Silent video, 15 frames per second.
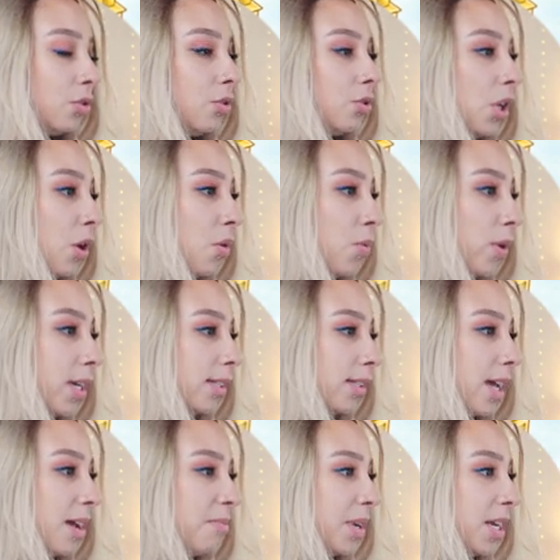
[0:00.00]
So what
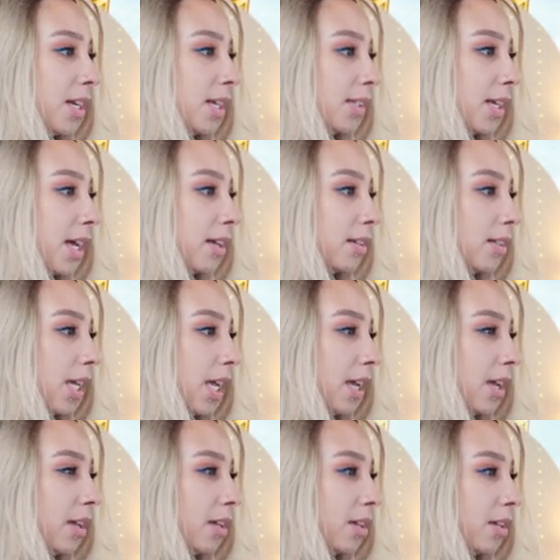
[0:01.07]
does that mean
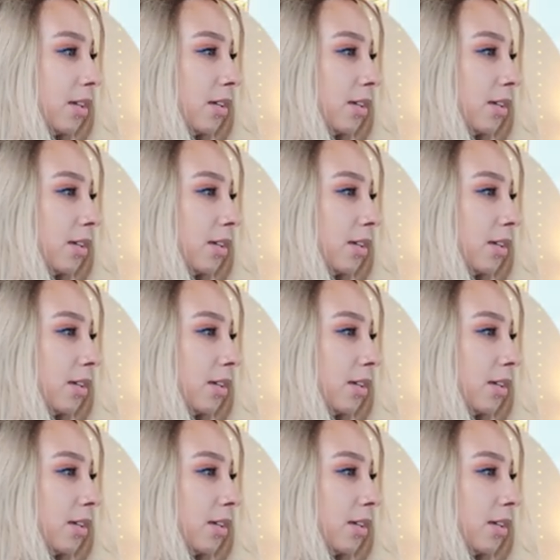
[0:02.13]
exactly?